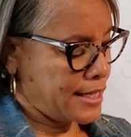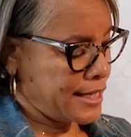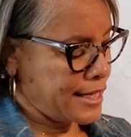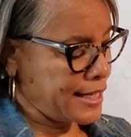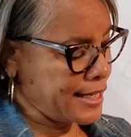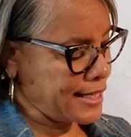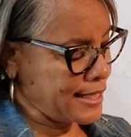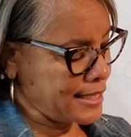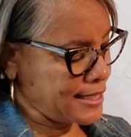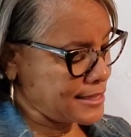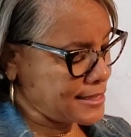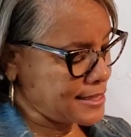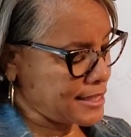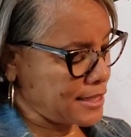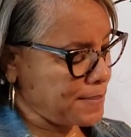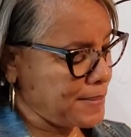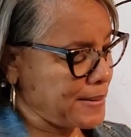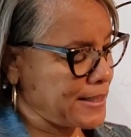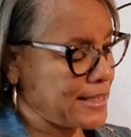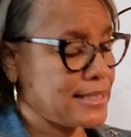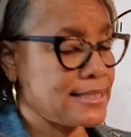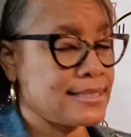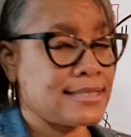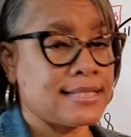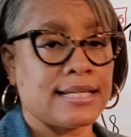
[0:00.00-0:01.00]
Easy
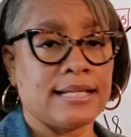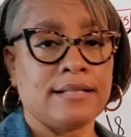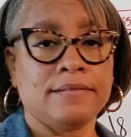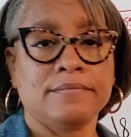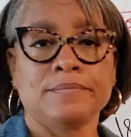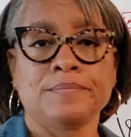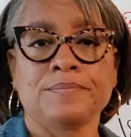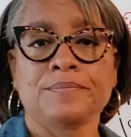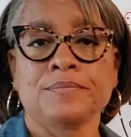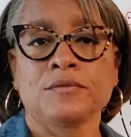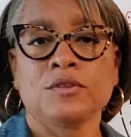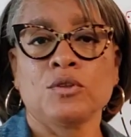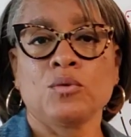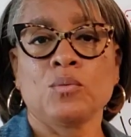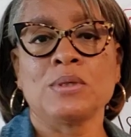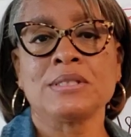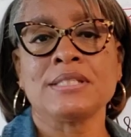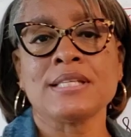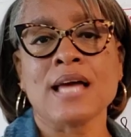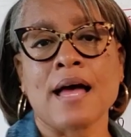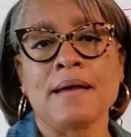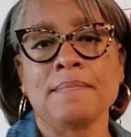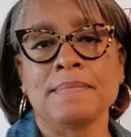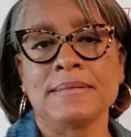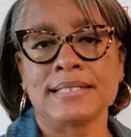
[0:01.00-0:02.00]
peasy. What
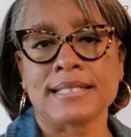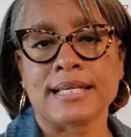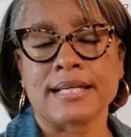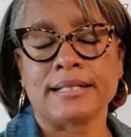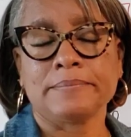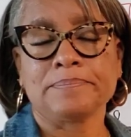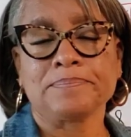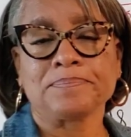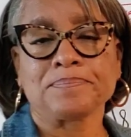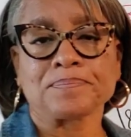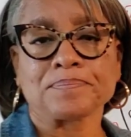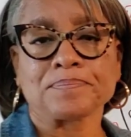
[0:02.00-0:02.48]
time is it?